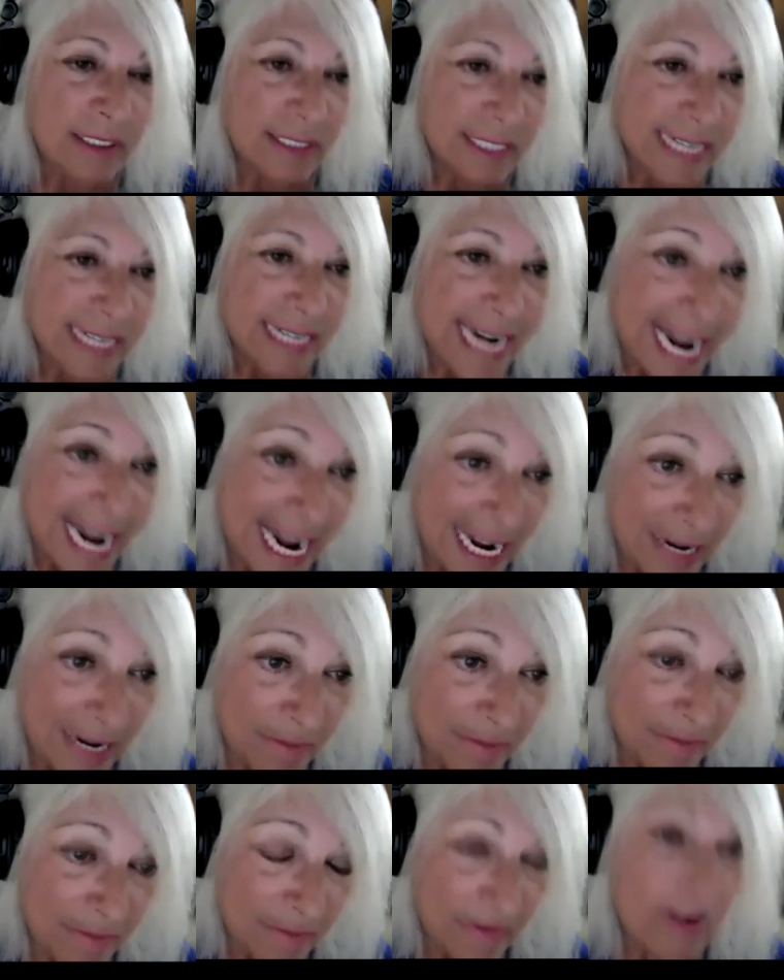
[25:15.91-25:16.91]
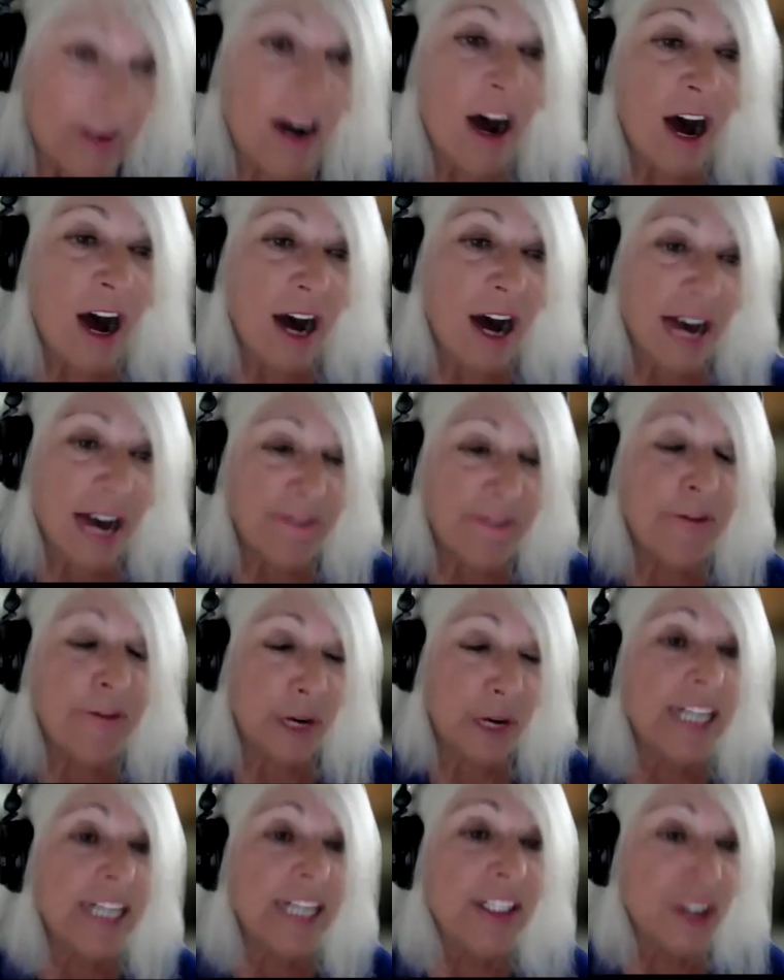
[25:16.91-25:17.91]
name for
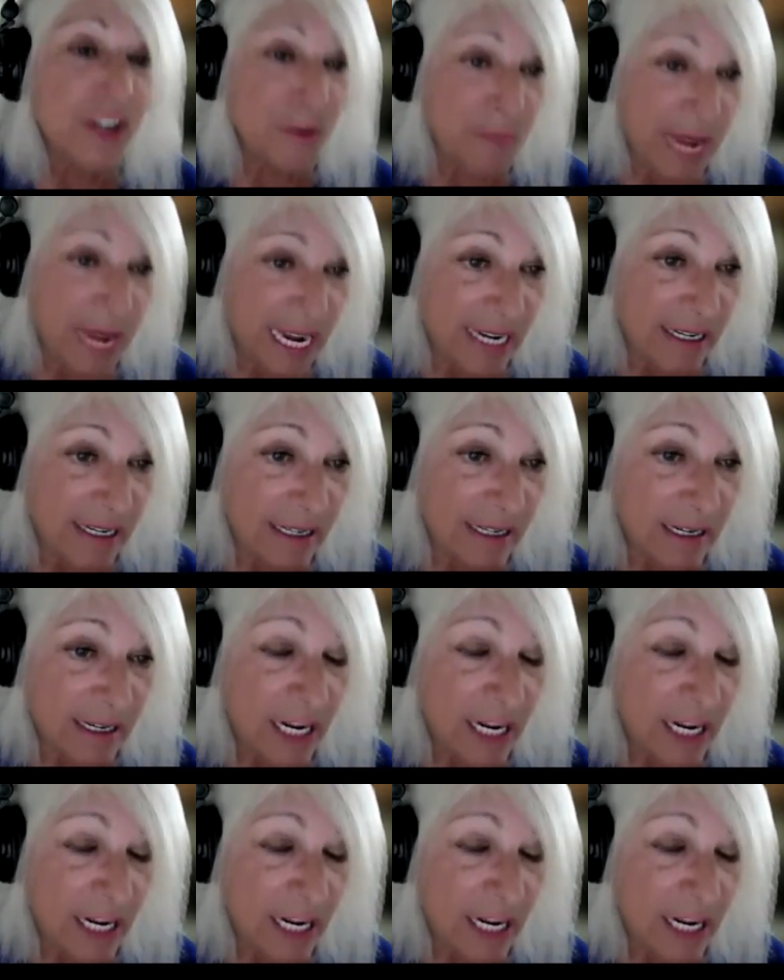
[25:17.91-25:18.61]
a domain.